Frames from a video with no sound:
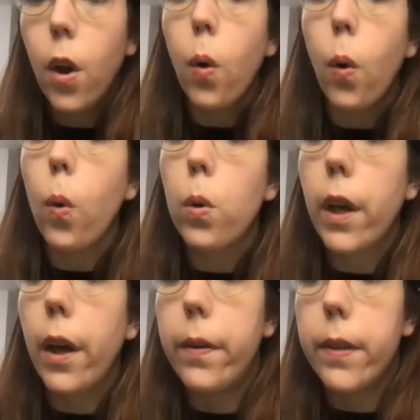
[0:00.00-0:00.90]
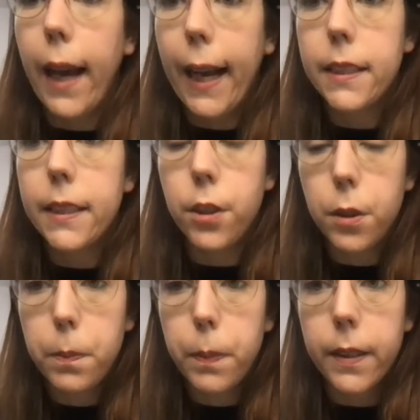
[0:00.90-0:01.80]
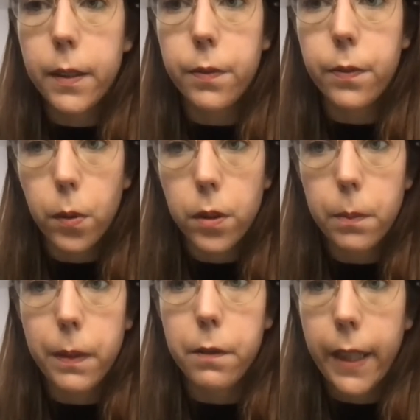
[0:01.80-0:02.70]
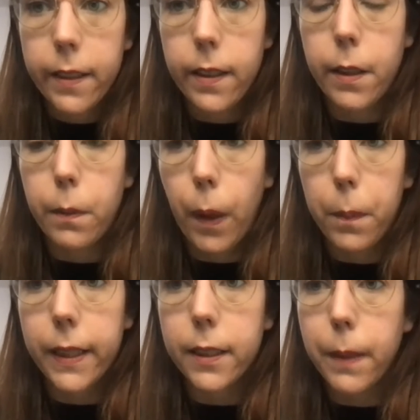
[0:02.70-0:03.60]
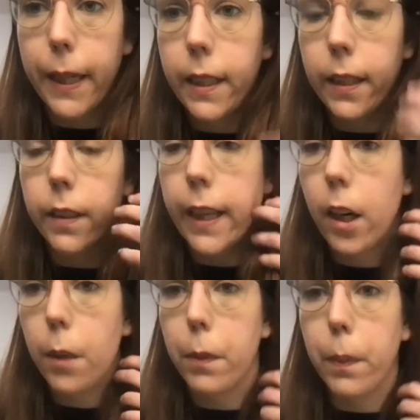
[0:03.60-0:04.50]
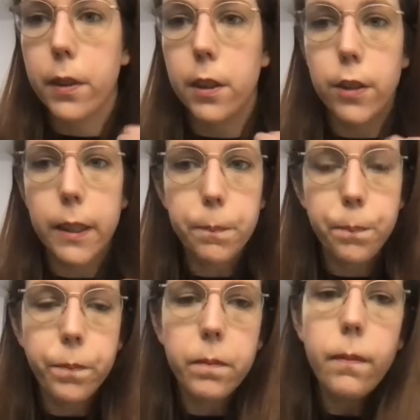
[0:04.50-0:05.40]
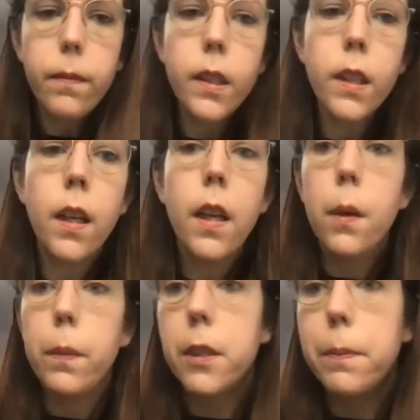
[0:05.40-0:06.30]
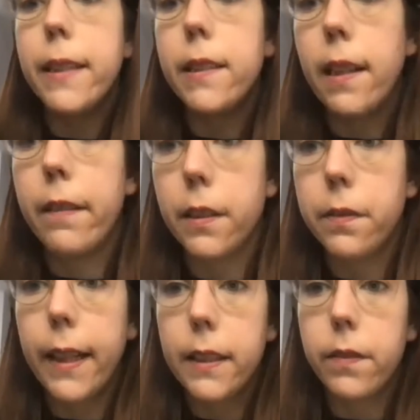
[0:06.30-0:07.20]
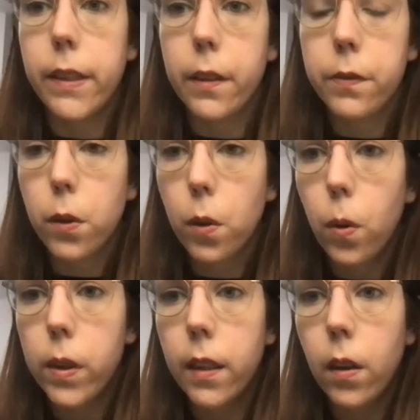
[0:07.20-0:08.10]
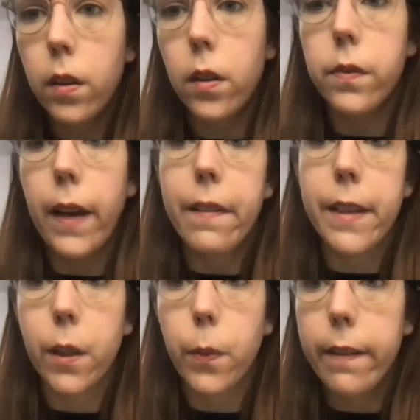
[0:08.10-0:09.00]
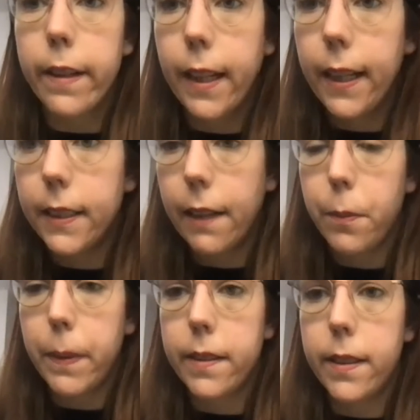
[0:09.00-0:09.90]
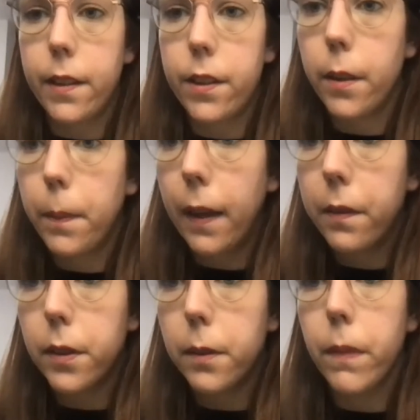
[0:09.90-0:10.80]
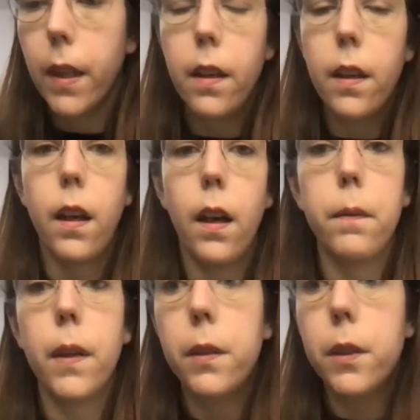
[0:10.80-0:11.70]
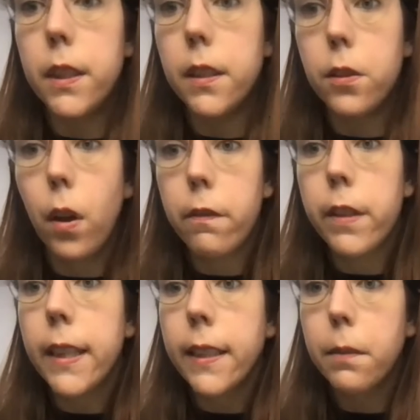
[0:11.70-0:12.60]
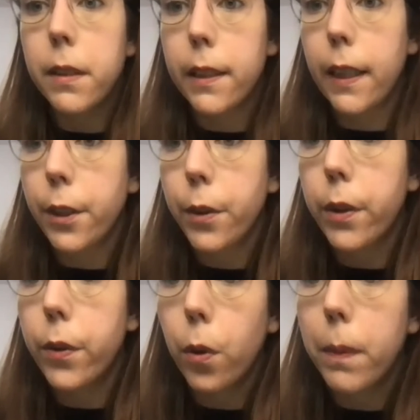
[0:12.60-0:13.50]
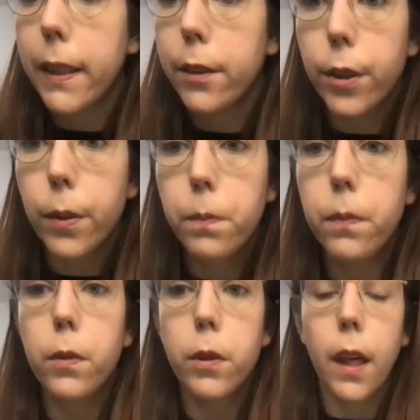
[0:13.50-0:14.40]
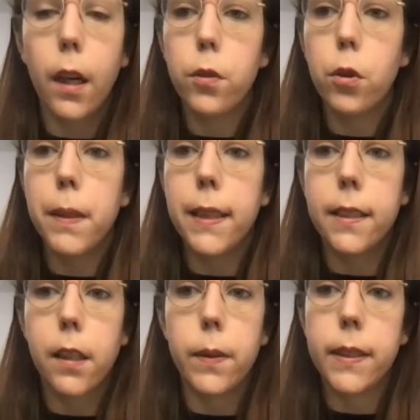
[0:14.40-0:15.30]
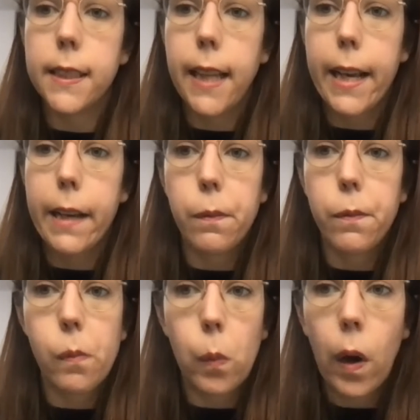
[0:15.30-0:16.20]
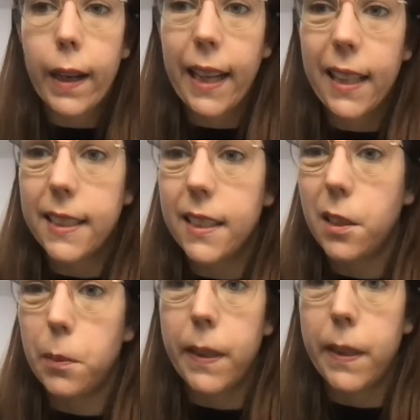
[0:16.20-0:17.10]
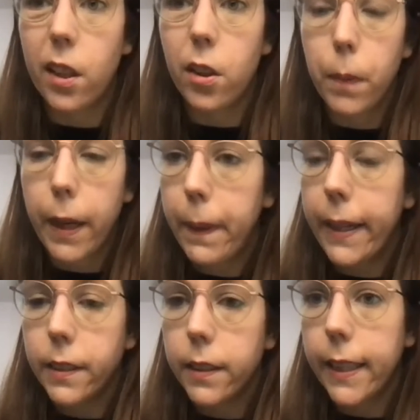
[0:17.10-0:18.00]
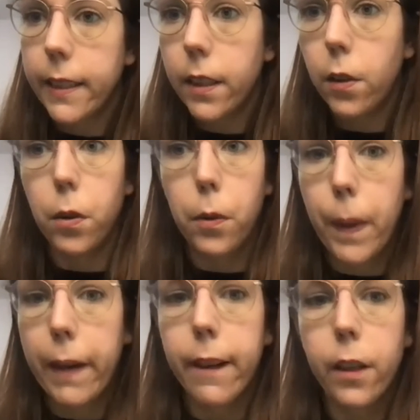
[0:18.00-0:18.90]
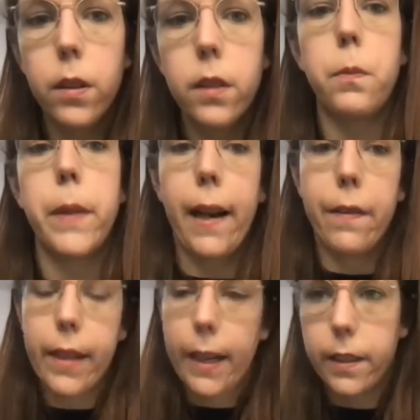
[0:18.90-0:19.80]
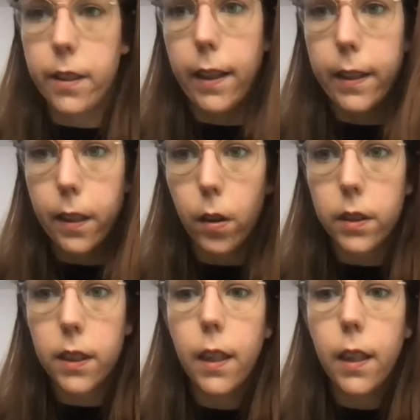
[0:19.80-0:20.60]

All code has to be a default be written in public domain in the GitHub repository, which means there is effectively a full audit log of any query that has ever been sent to the platform, which is not really something that you can normally do. You can't normally go and say what analysis has been done on my patient data on my record. We have that entirely logged.